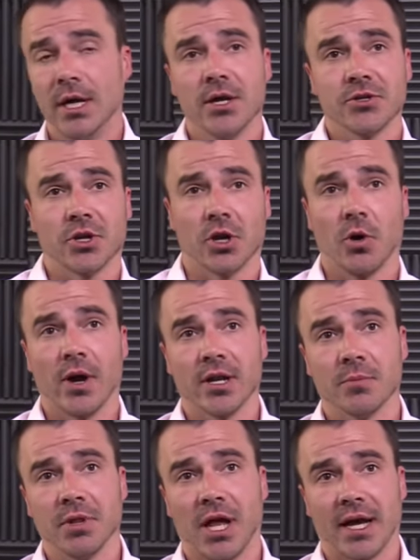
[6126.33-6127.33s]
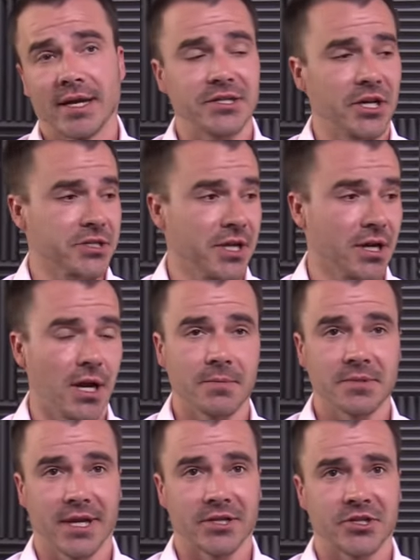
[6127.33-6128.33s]
So go ahead and apply at chess.com
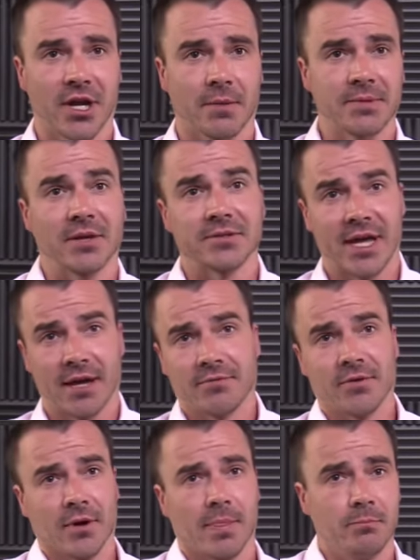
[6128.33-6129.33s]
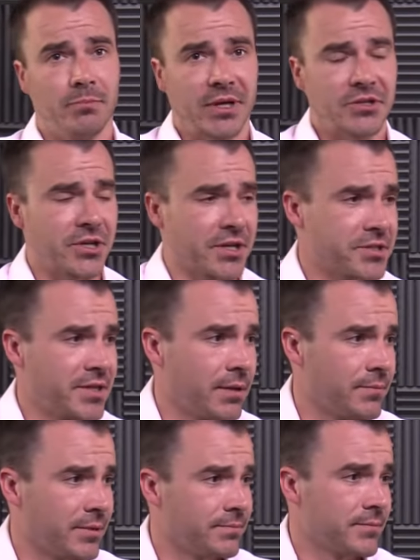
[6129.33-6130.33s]
slash jobs. How's that for a big chess
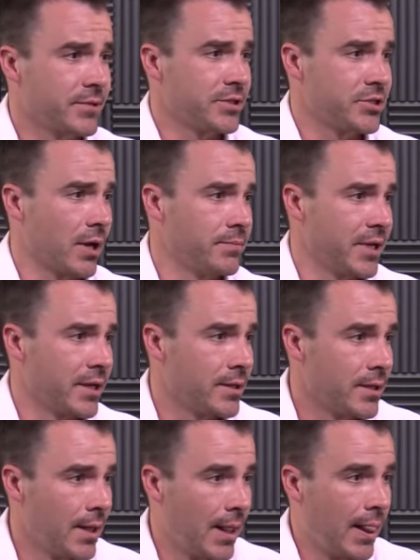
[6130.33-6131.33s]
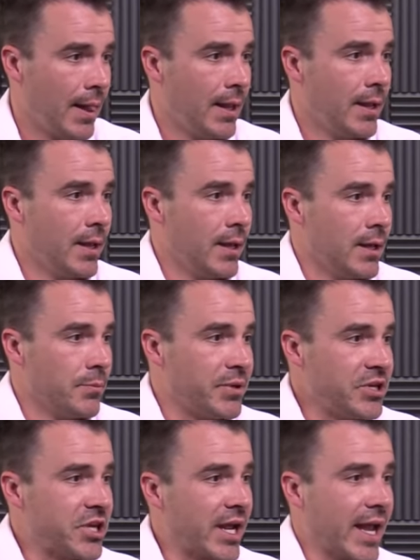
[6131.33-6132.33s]
statement? Good job, Dan.
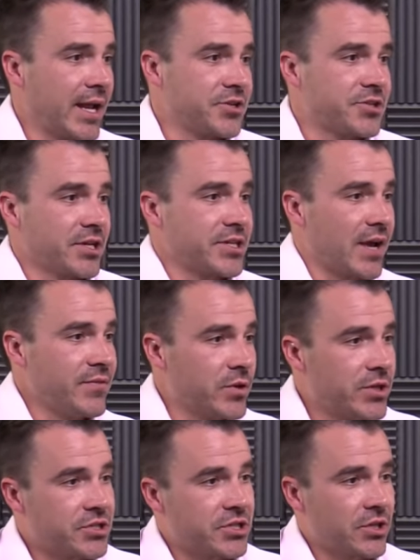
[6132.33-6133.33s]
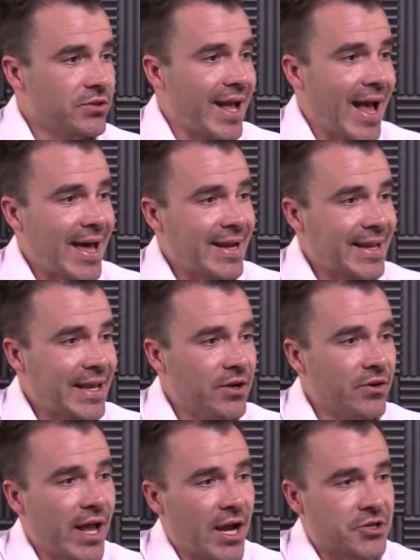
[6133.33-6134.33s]
BJH says, have you considered adding
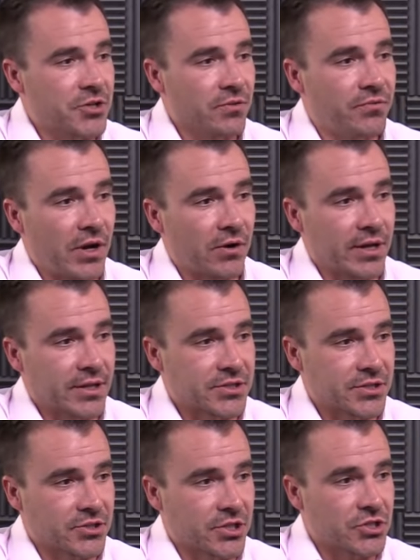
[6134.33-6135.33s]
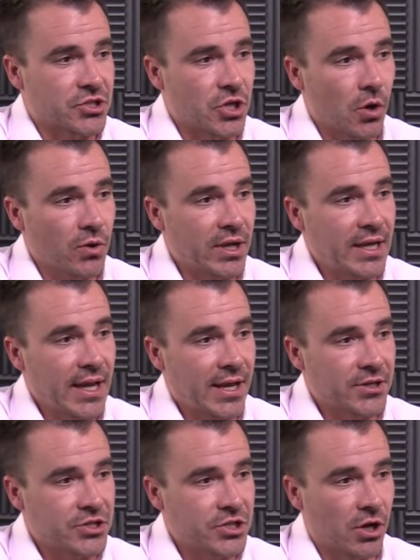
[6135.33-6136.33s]
international variants such as shogi
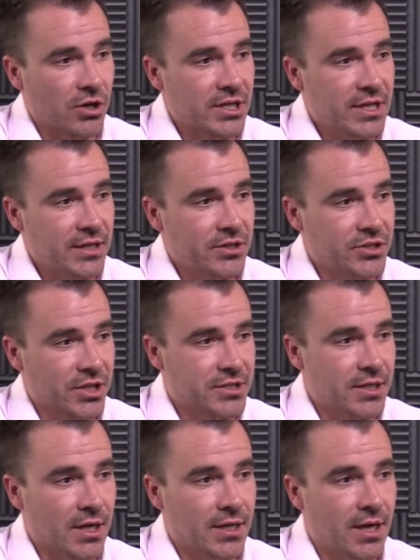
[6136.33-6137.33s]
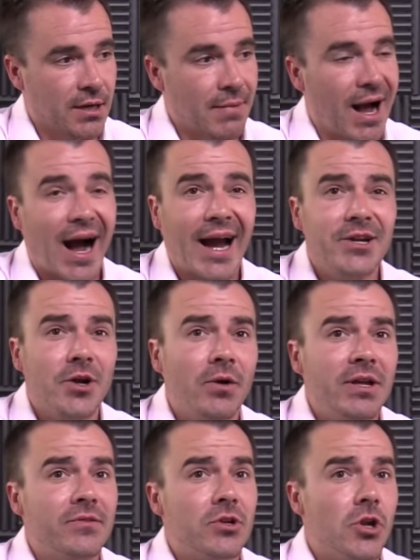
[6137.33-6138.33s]
and xiangqi to chess.com? I don't
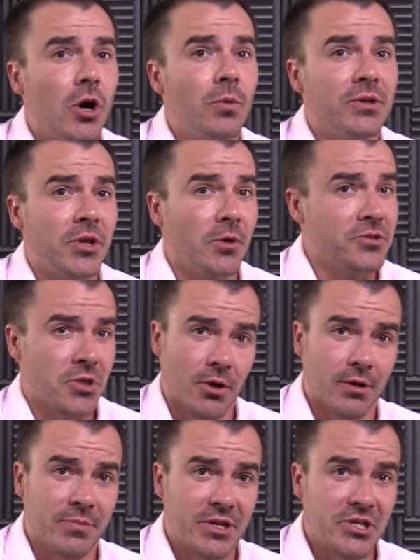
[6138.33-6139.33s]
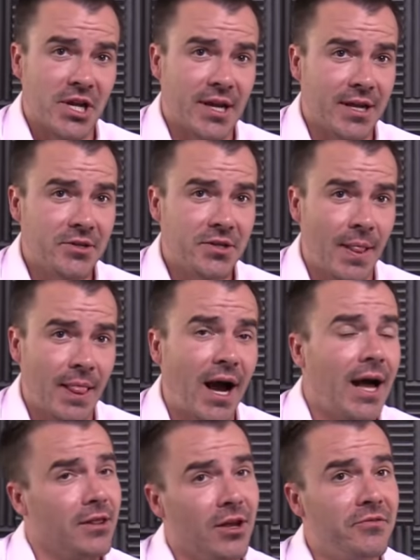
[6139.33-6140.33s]
even know what those are, BJH.
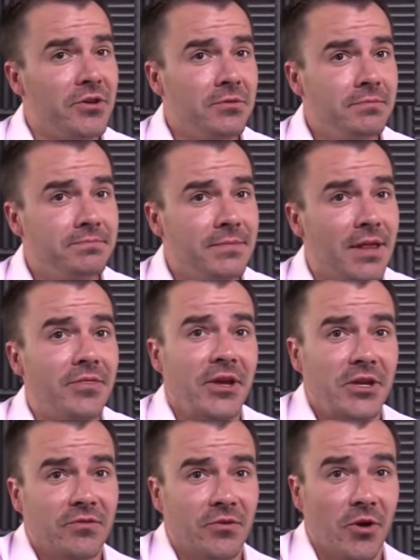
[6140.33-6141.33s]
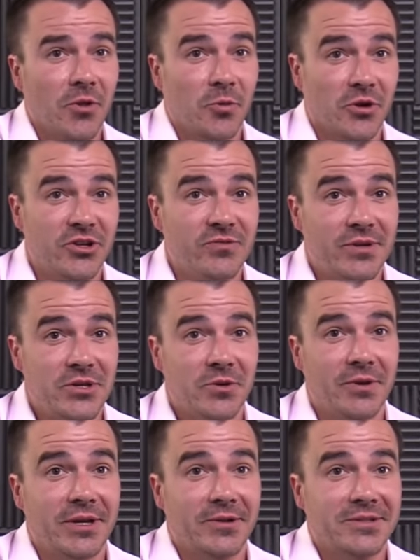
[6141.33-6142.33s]
I love you thank you for all the work you've been
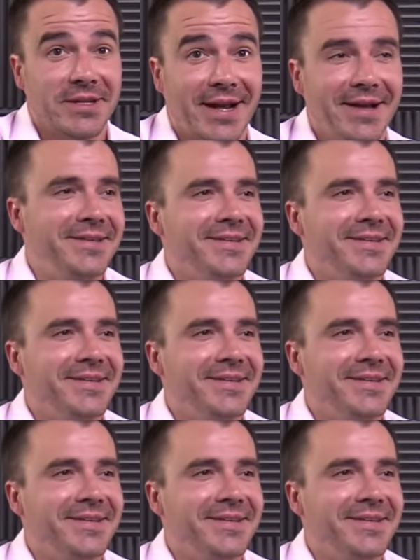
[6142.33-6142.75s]
doing here today.